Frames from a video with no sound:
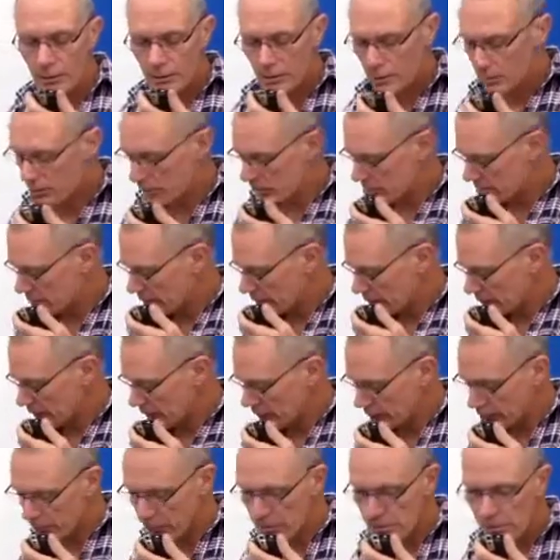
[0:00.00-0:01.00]
Yeah, QSL,
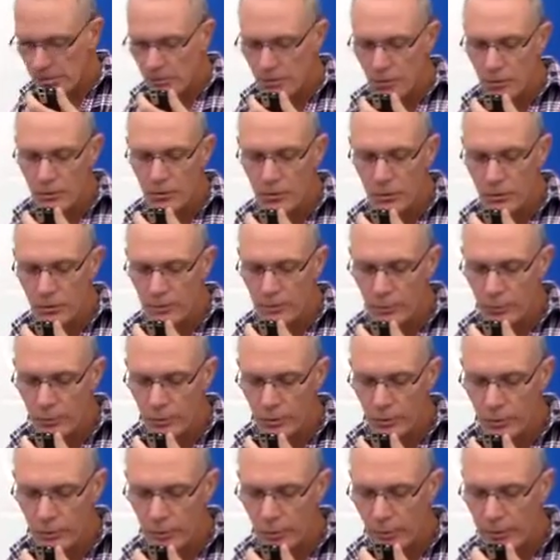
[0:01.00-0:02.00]
the 309
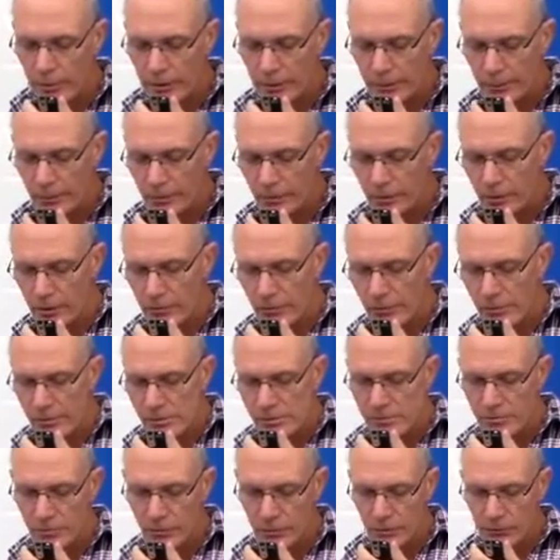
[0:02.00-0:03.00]
Portable. My number to you
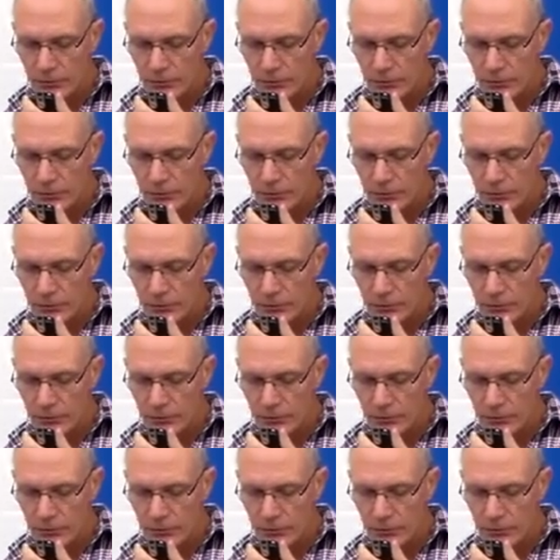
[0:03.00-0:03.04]
is